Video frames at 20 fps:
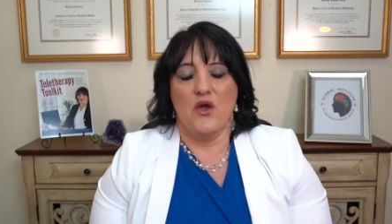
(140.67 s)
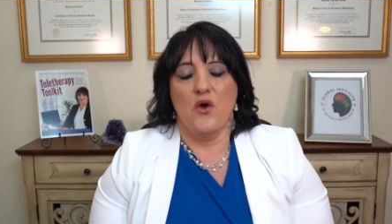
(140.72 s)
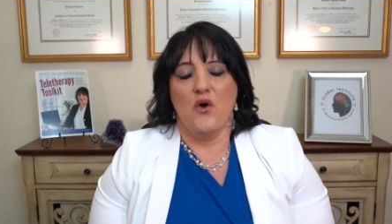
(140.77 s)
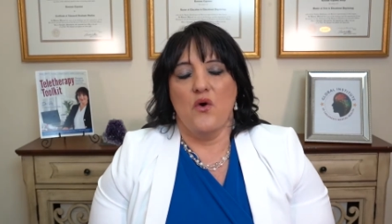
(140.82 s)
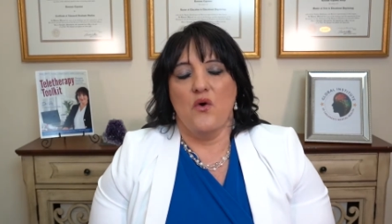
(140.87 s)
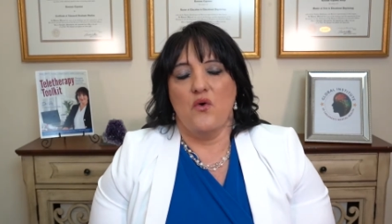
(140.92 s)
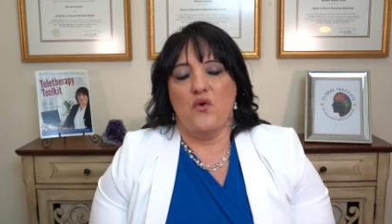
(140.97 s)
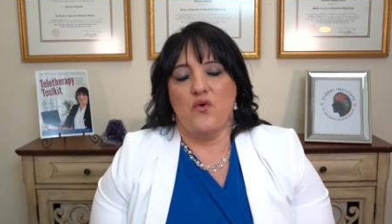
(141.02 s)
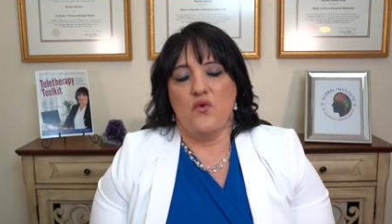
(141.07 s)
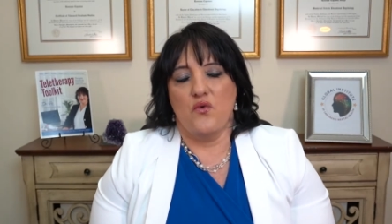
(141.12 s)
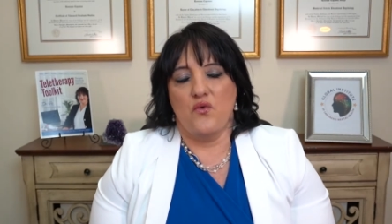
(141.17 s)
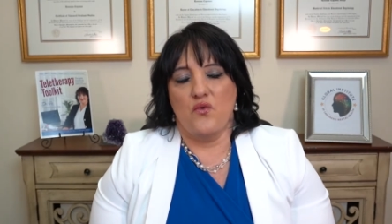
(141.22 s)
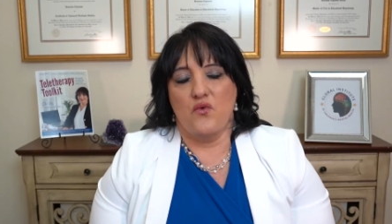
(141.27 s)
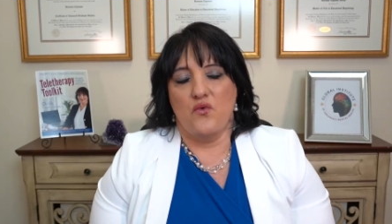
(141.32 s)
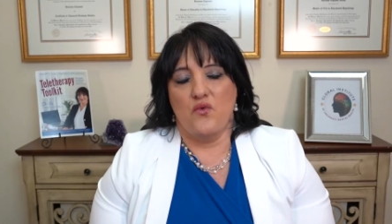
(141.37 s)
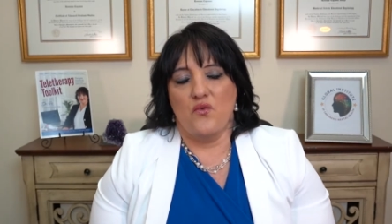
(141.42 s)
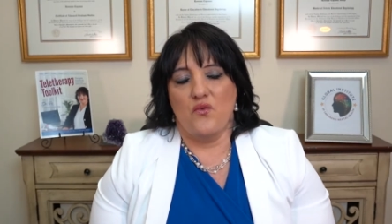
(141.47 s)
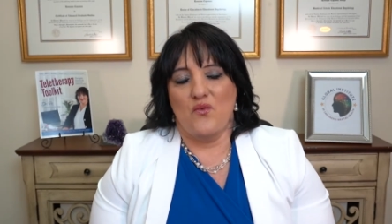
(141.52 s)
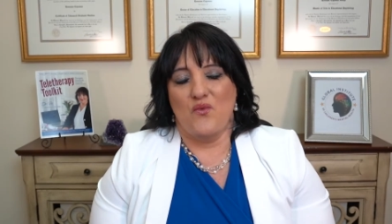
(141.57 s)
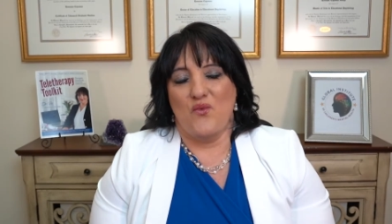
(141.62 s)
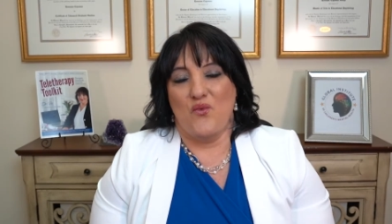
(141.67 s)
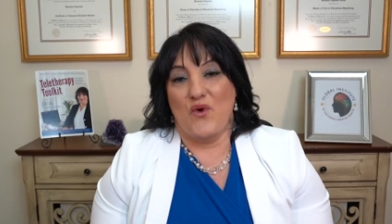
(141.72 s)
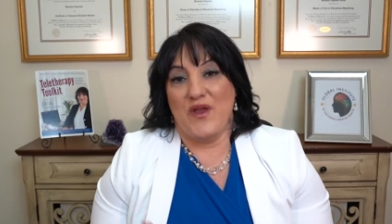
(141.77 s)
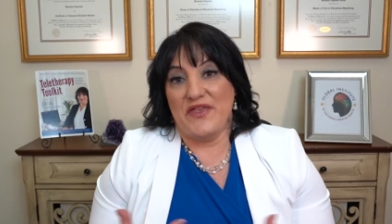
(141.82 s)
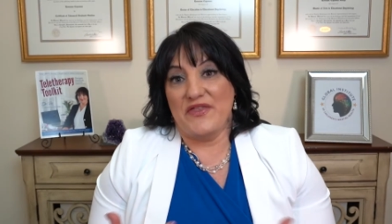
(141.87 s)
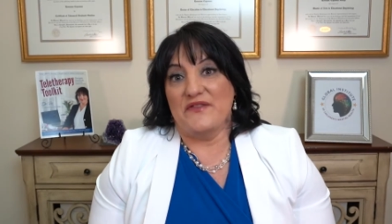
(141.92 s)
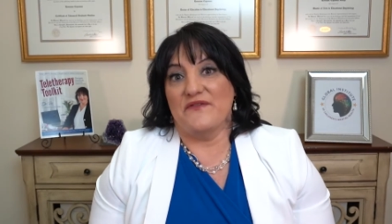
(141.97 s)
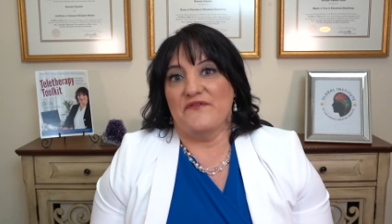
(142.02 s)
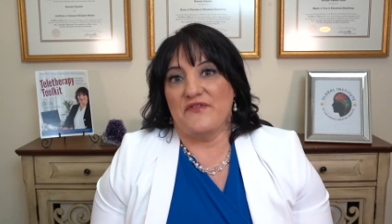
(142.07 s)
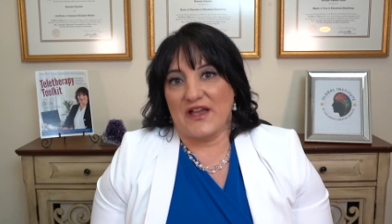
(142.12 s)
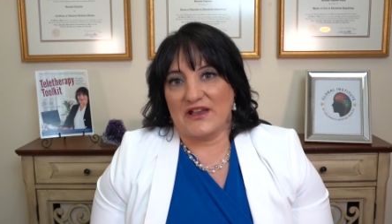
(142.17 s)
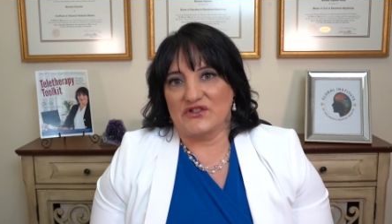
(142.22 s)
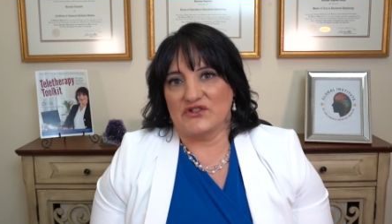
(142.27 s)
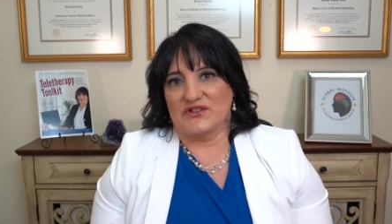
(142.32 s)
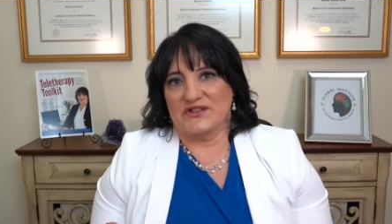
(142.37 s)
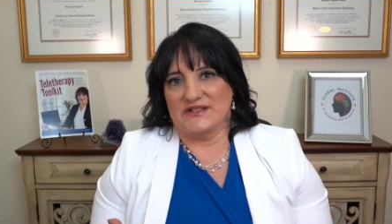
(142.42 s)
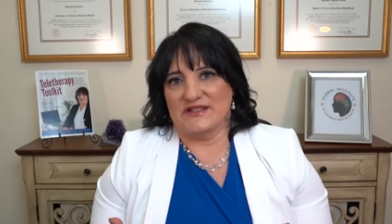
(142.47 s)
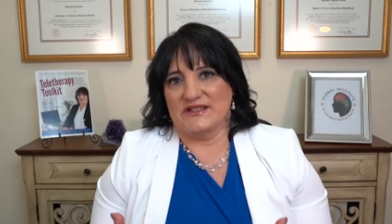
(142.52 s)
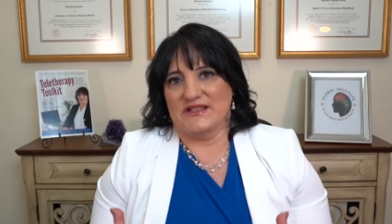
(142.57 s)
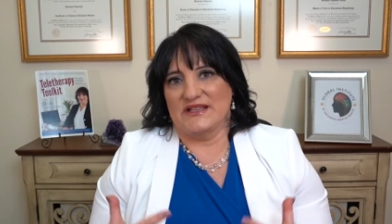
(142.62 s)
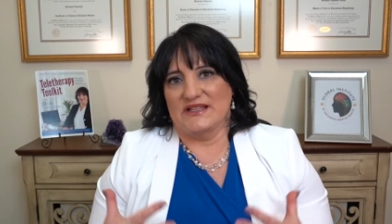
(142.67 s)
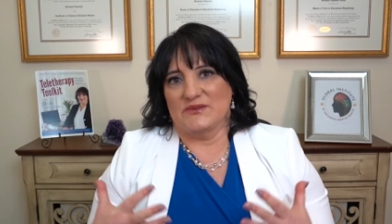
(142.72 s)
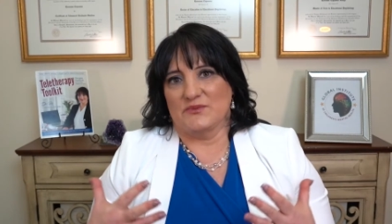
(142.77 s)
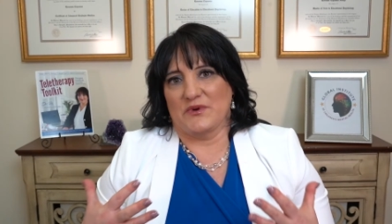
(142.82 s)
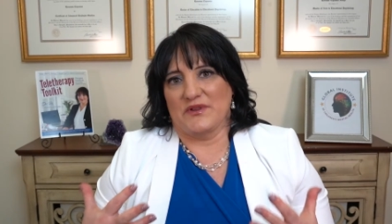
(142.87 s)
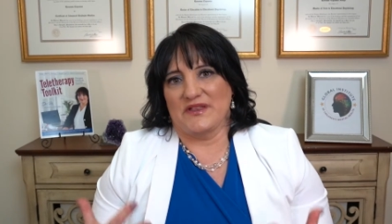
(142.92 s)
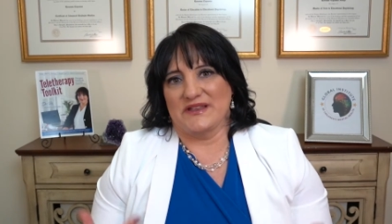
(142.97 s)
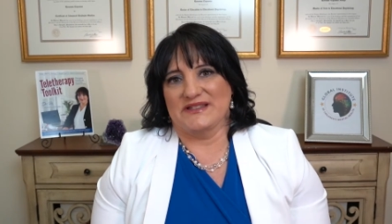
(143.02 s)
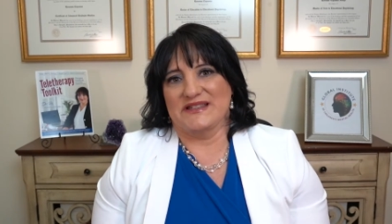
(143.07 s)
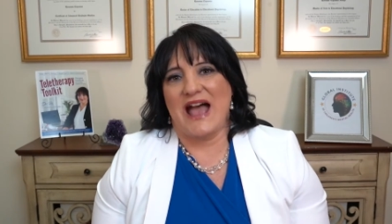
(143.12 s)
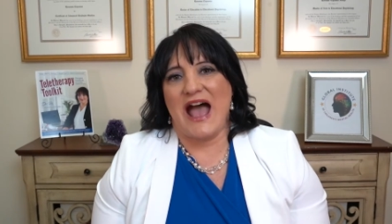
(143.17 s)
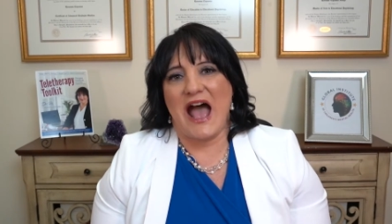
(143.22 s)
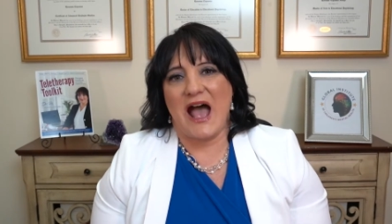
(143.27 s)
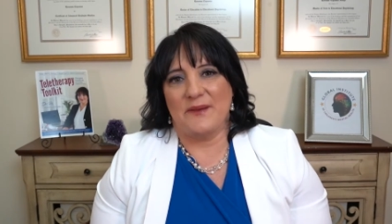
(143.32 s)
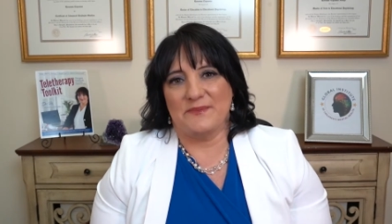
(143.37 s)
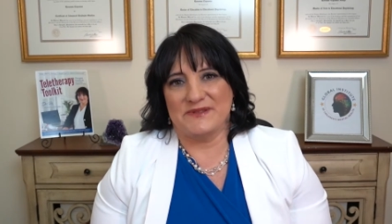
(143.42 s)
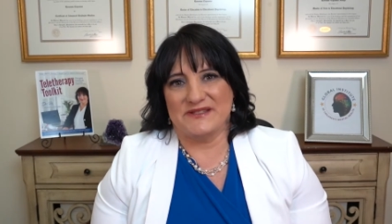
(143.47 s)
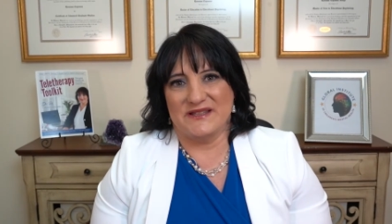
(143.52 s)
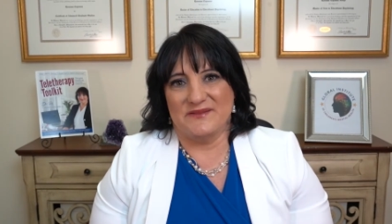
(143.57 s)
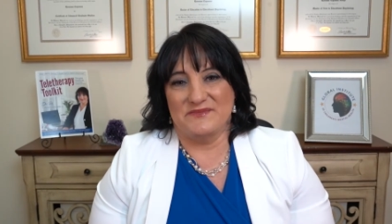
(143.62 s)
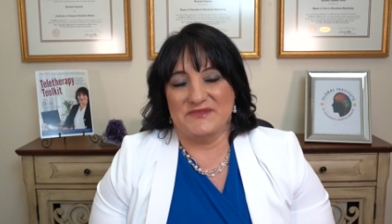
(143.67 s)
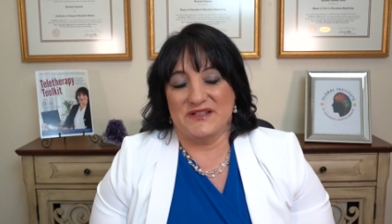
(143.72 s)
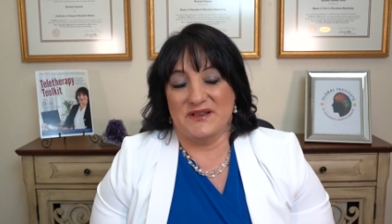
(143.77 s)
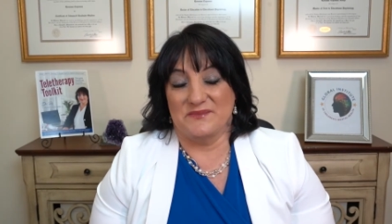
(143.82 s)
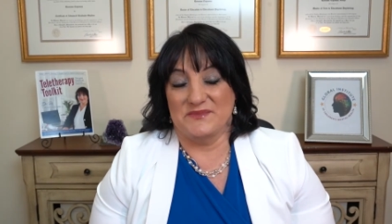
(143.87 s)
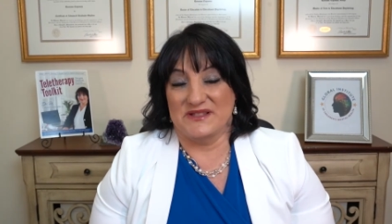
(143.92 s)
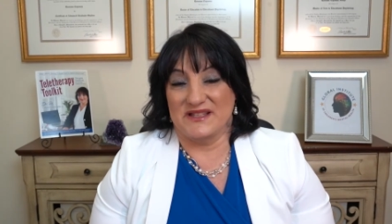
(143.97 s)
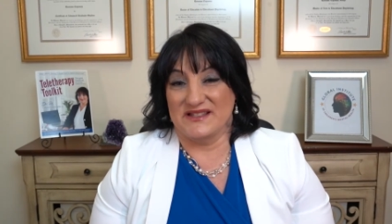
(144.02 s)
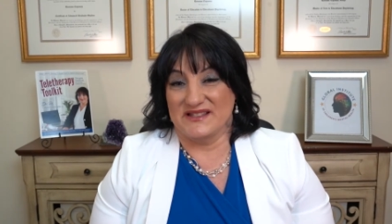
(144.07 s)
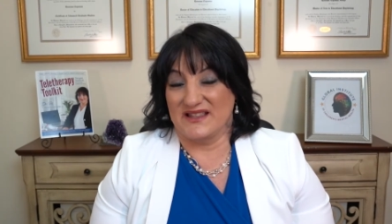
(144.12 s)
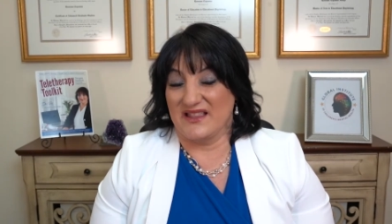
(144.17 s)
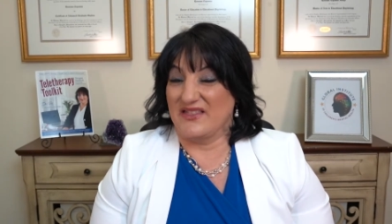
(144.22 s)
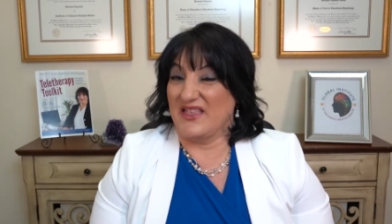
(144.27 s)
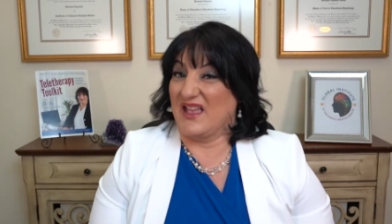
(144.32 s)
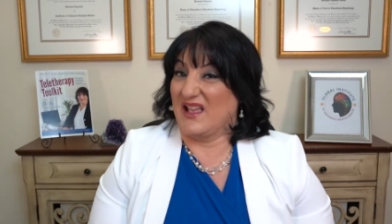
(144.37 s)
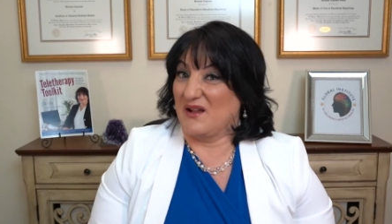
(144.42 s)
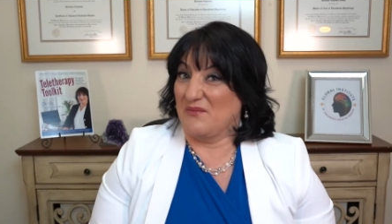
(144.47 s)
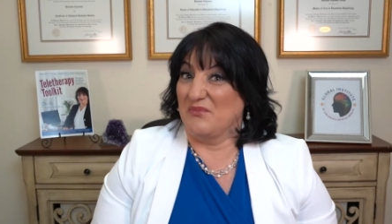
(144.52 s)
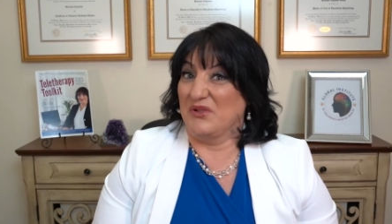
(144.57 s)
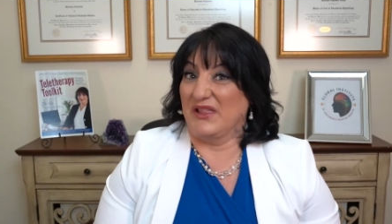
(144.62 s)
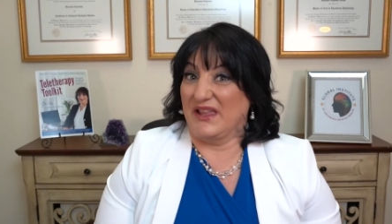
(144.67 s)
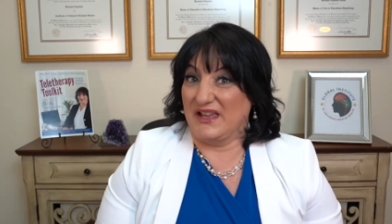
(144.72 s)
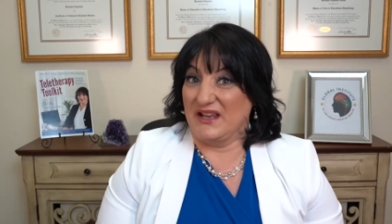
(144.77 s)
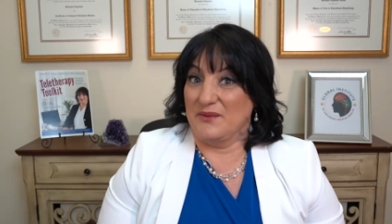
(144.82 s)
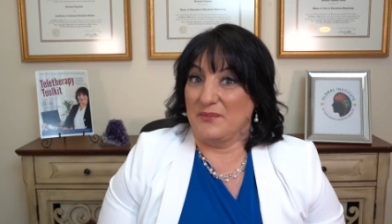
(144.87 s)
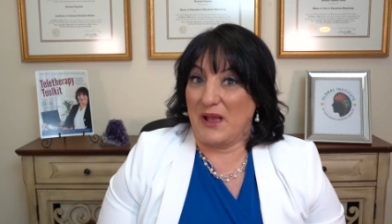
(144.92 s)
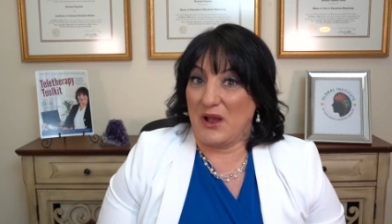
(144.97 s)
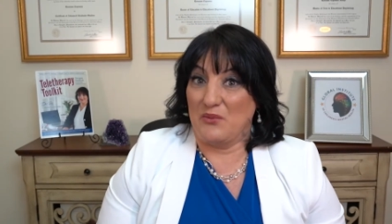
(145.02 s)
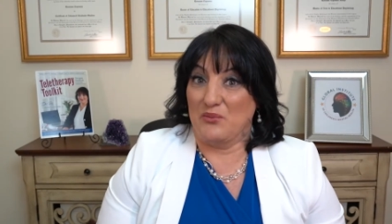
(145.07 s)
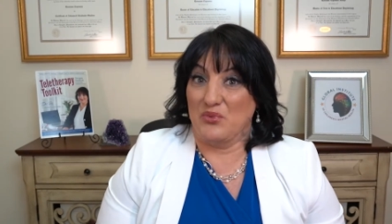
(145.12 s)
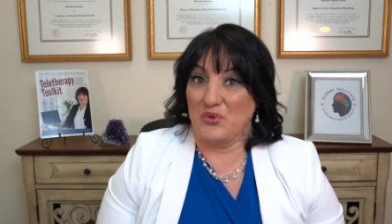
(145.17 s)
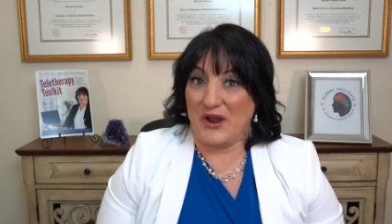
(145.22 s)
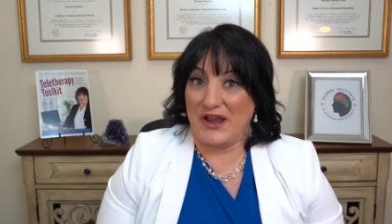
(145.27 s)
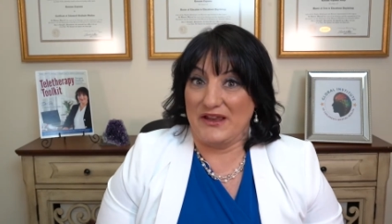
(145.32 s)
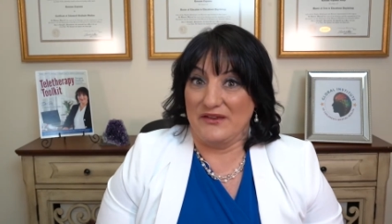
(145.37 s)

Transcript: who with infectious disease, one of the top symptoms is that they complain about brain